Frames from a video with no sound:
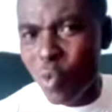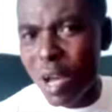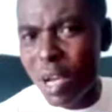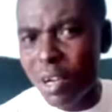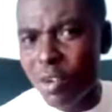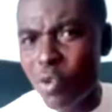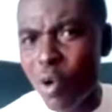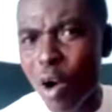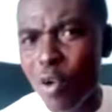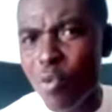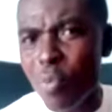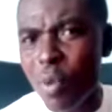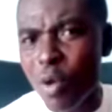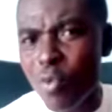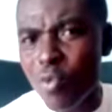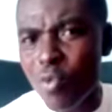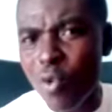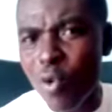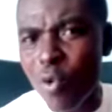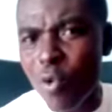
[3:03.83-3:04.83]
one call
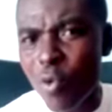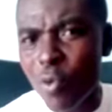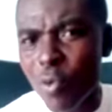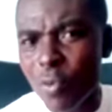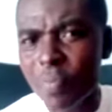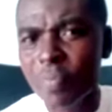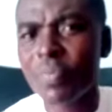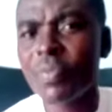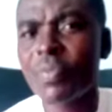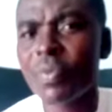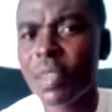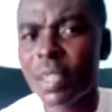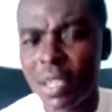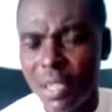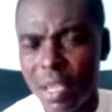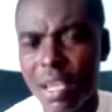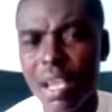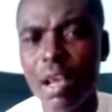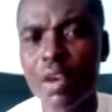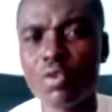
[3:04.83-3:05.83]
the woo.
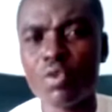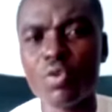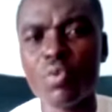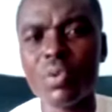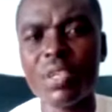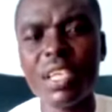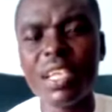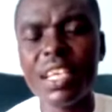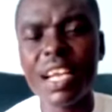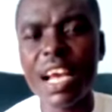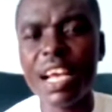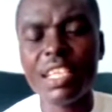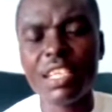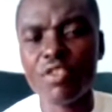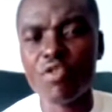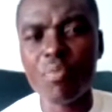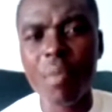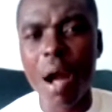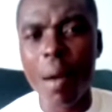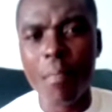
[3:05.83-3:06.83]
And so, meaning that
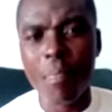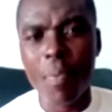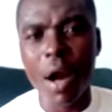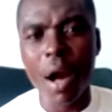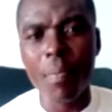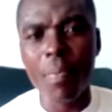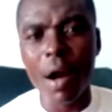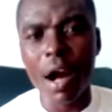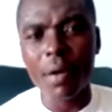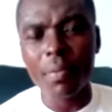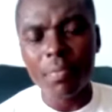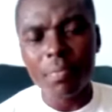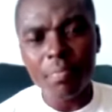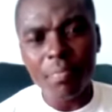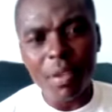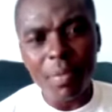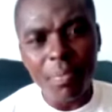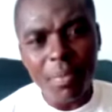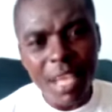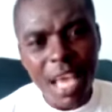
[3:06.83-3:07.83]
in my papa,
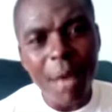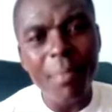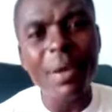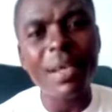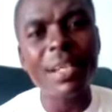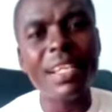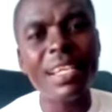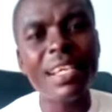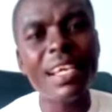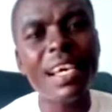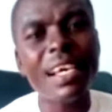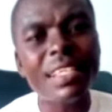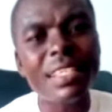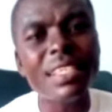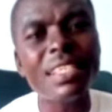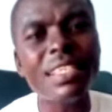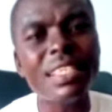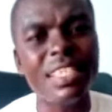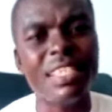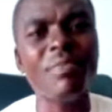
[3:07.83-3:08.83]
me, me, I mean,
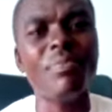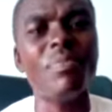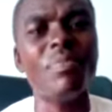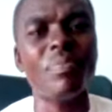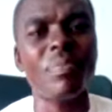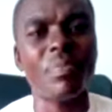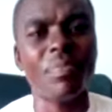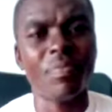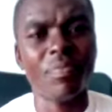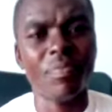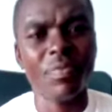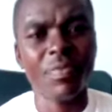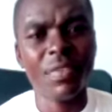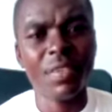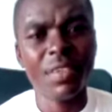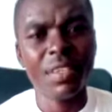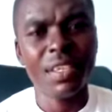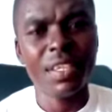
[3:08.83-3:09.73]
eighteen.